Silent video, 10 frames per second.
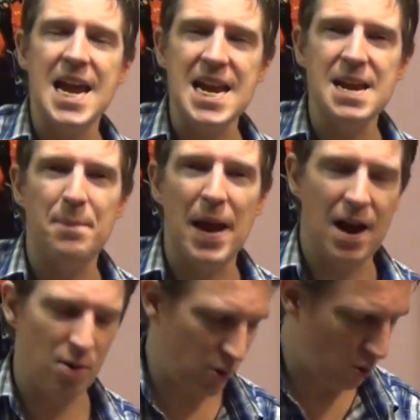E
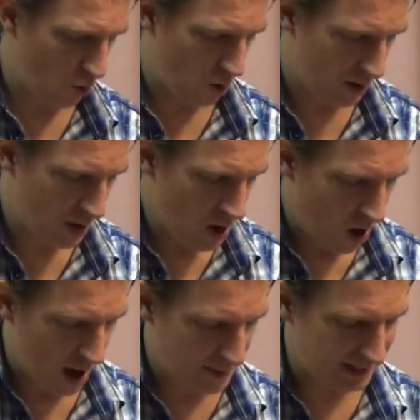power chord.
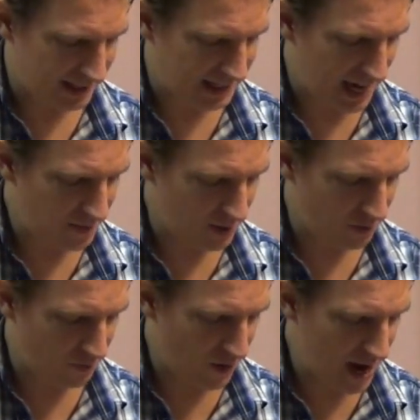I'm at 7th
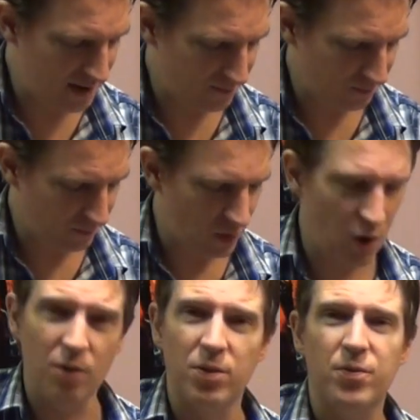fret
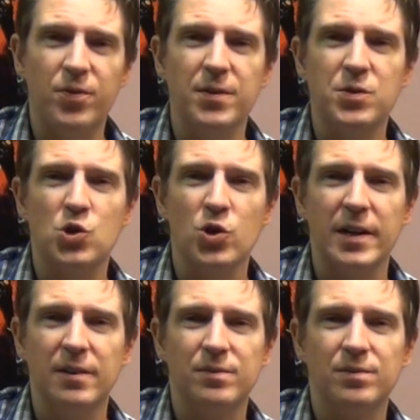of the 5th string.